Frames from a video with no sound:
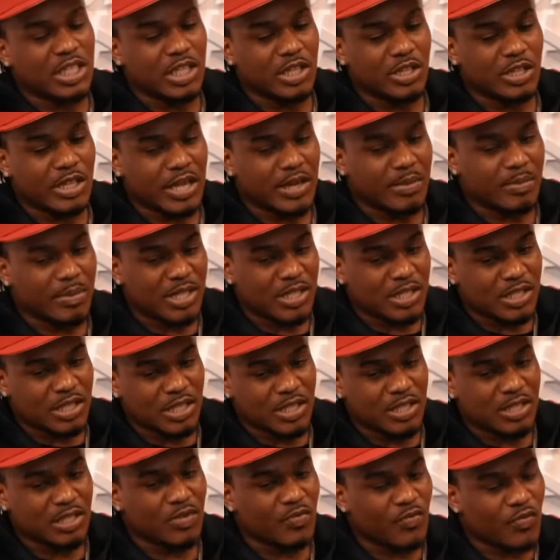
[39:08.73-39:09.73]
GD, that means
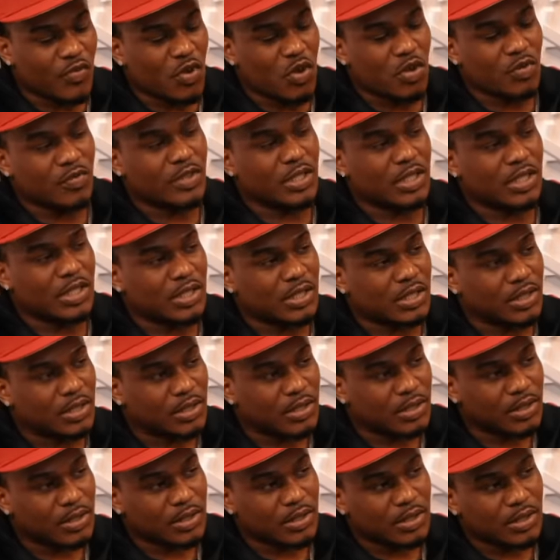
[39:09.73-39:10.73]
he's involved in it.
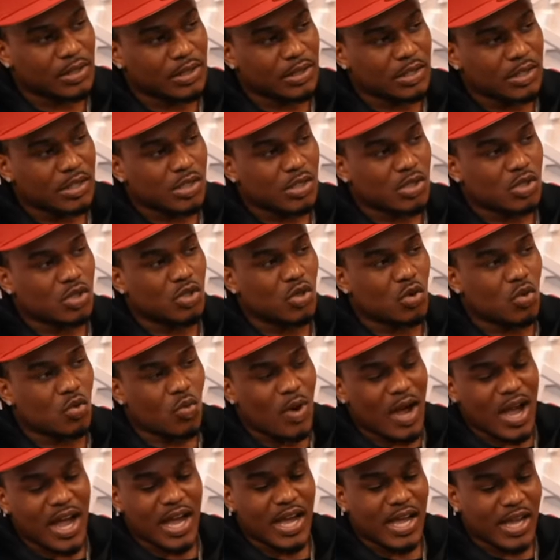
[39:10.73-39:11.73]
Mm. So
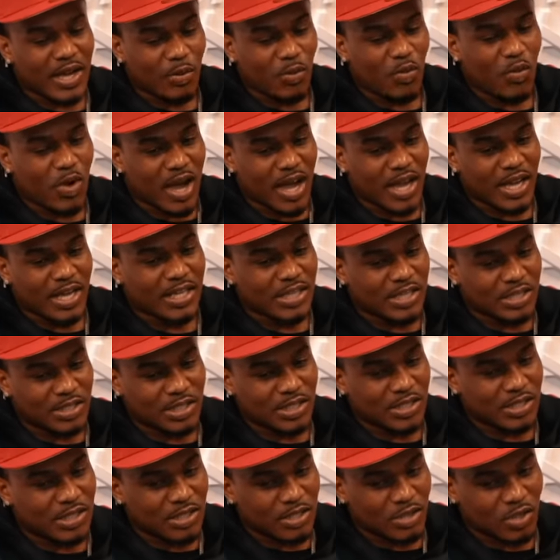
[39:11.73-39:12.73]
why why
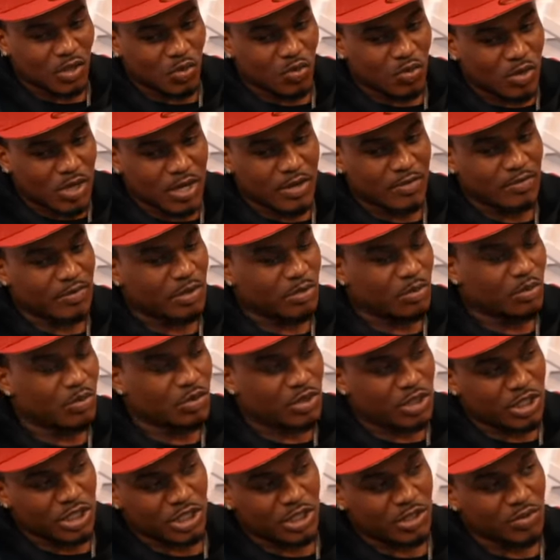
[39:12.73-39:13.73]
is he so
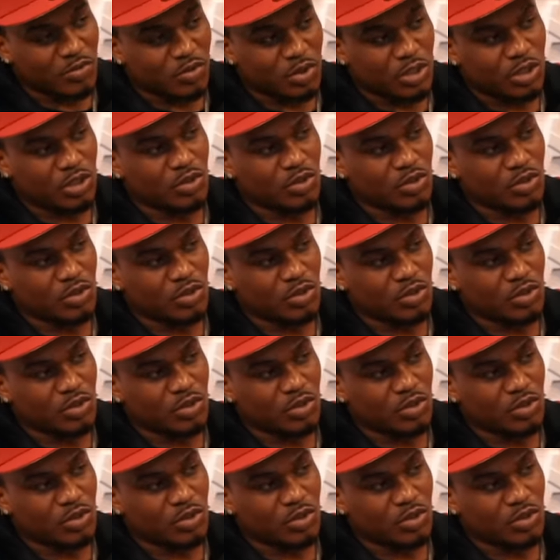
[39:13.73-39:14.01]
comfortable chilling with you?